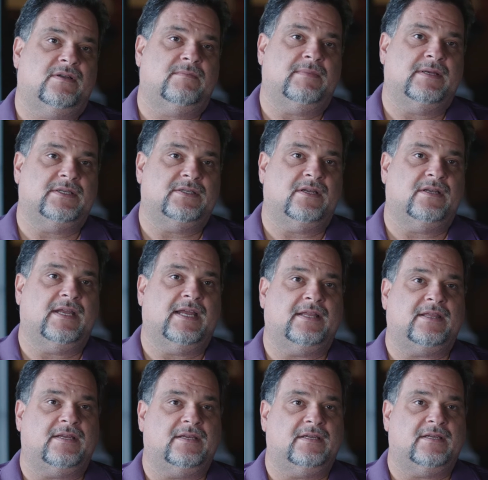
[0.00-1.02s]
My son
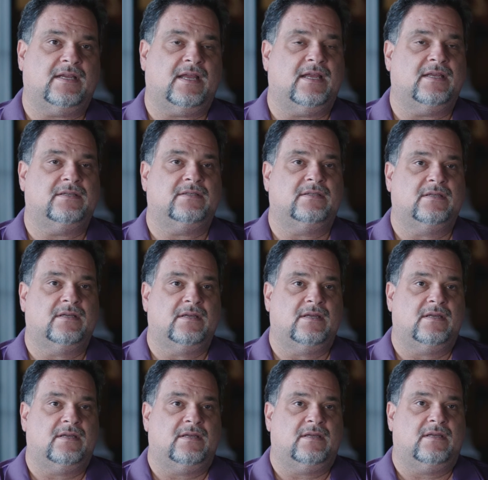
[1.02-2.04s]
Anthony has
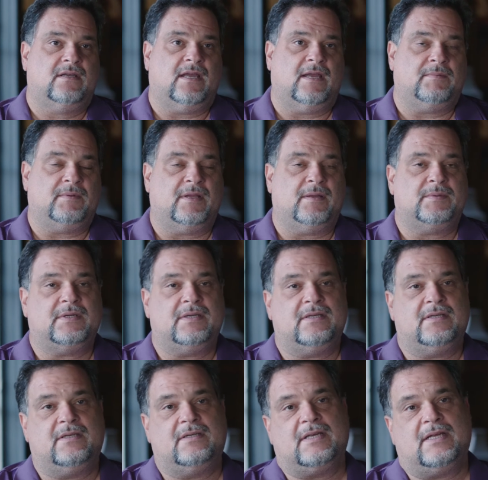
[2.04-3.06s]
epilepsy.
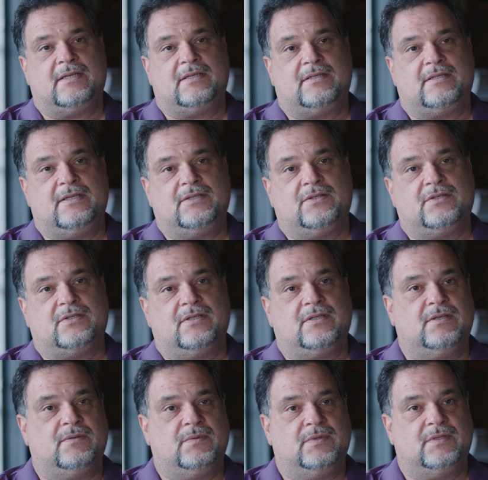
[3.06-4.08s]
He's had a seizure
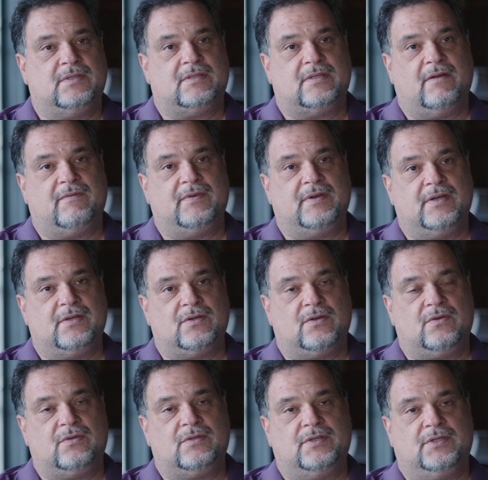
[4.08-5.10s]
since he was 7 years
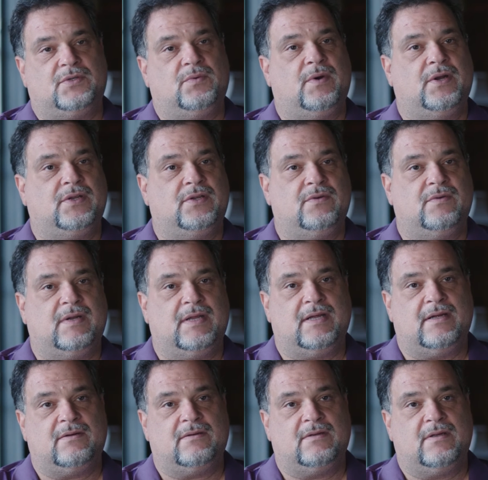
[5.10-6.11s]
old. He's 22
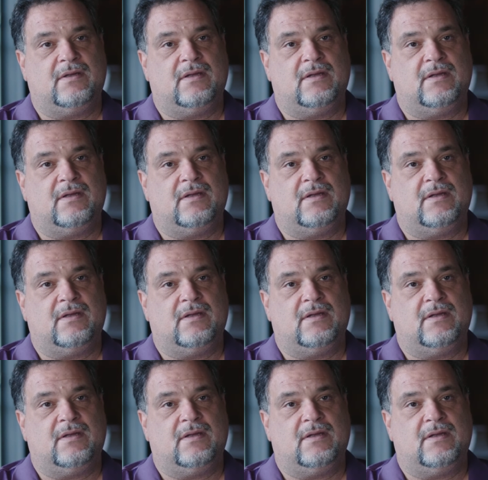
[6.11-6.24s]
now.